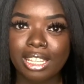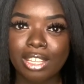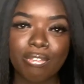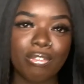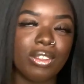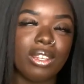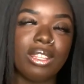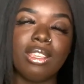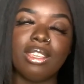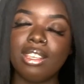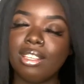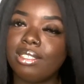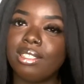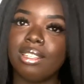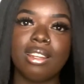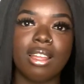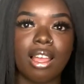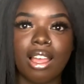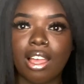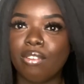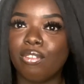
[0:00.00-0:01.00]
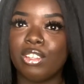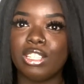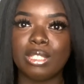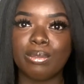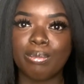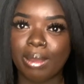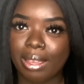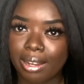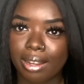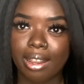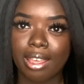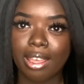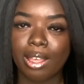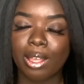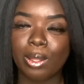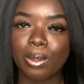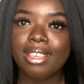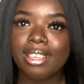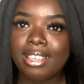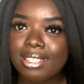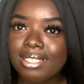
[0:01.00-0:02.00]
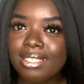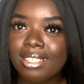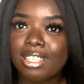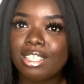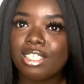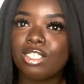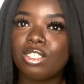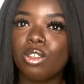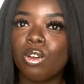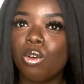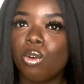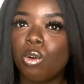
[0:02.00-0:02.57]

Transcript: if it isn't obvious by now, is this